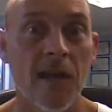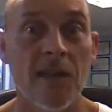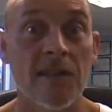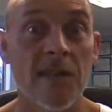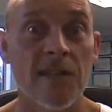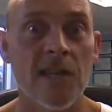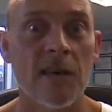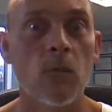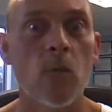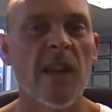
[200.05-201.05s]
as an
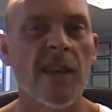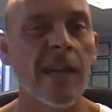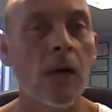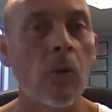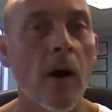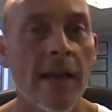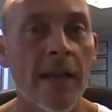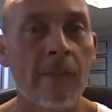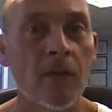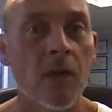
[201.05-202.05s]
example, where you get
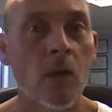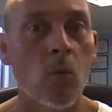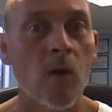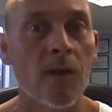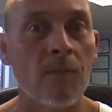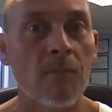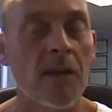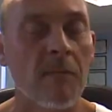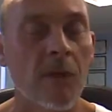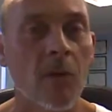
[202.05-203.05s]
away with
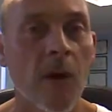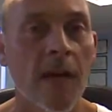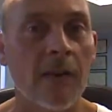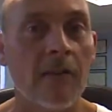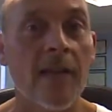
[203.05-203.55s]
being a bit creative.